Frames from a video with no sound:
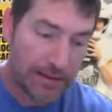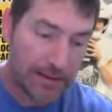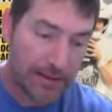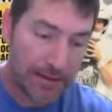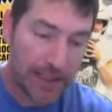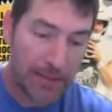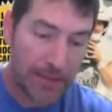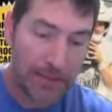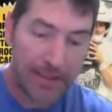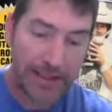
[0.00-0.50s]

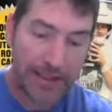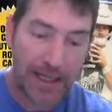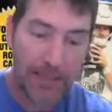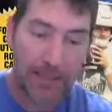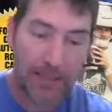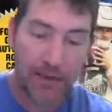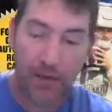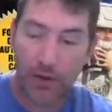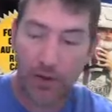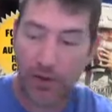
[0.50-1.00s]
Comment down
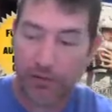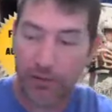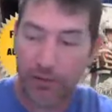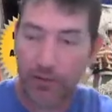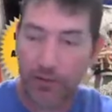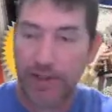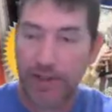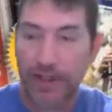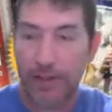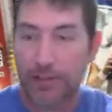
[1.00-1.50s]
below if you've
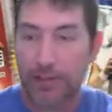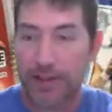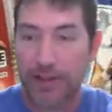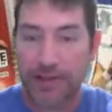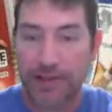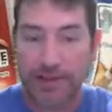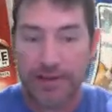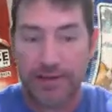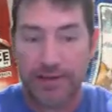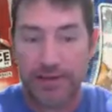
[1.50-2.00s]
seen it,
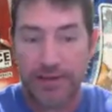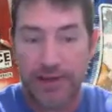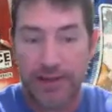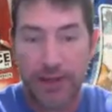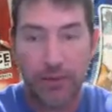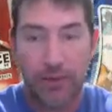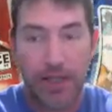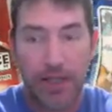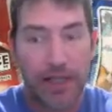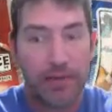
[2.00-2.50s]
because
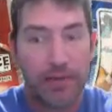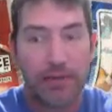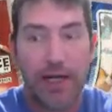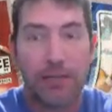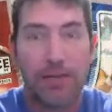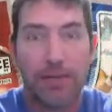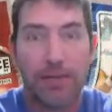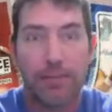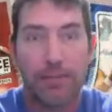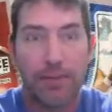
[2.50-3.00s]
generally I grab
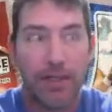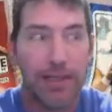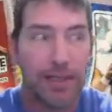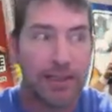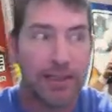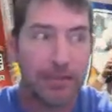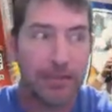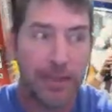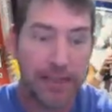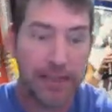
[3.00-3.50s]
the supplies,
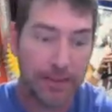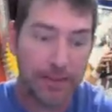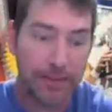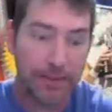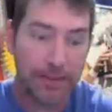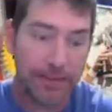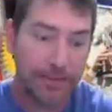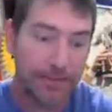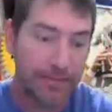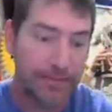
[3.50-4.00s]
man. I
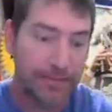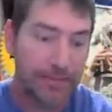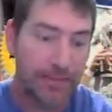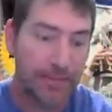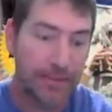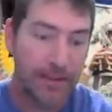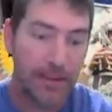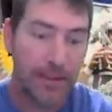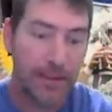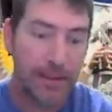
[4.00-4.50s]
mean,
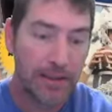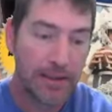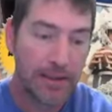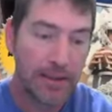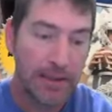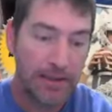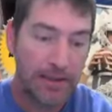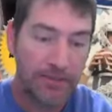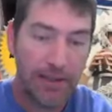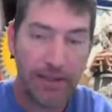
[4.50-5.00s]

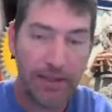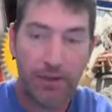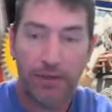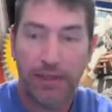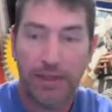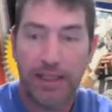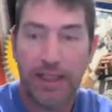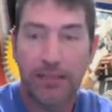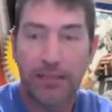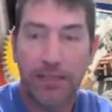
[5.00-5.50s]
if I don't
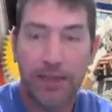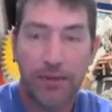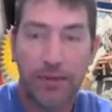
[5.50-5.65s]
need them, I do